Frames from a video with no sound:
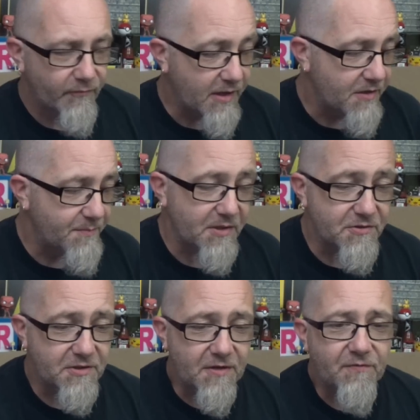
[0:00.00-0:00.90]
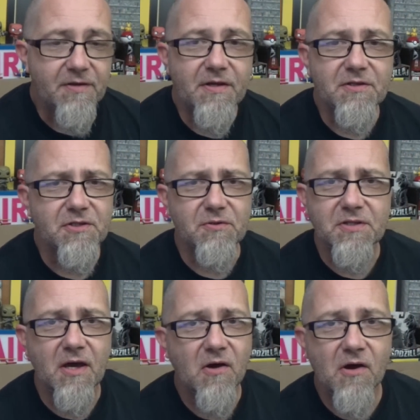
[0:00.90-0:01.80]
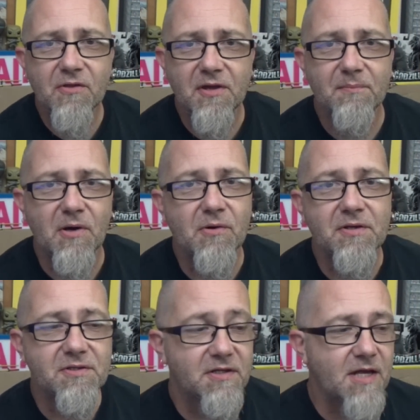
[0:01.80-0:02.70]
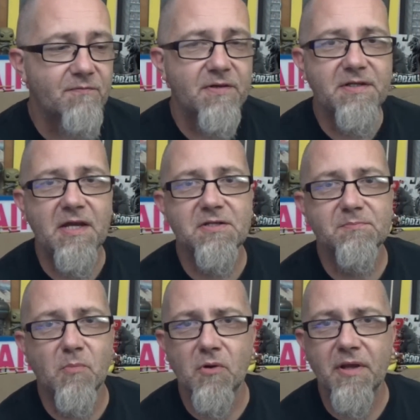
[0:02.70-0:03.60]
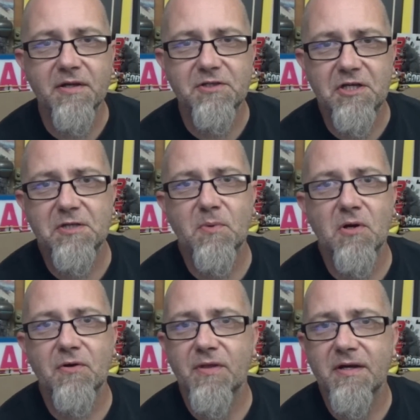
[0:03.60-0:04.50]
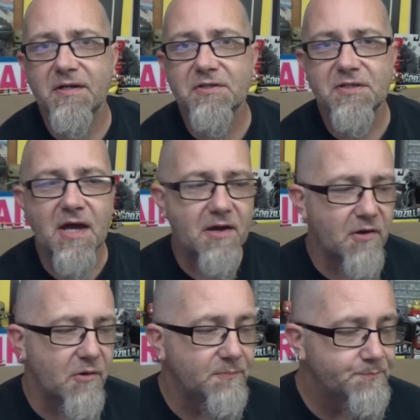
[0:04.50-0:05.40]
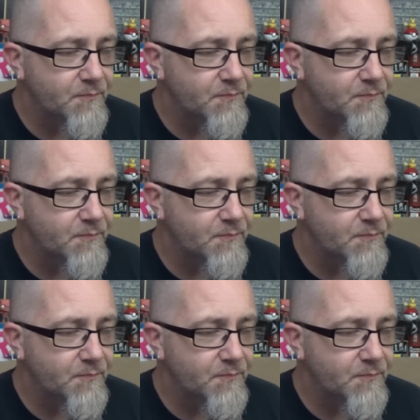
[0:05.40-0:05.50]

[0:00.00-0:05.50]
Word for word: Yeah, the pickles are definitely there too. It's got all the components, and it definitely tastes more like cheeseburger than it does taco.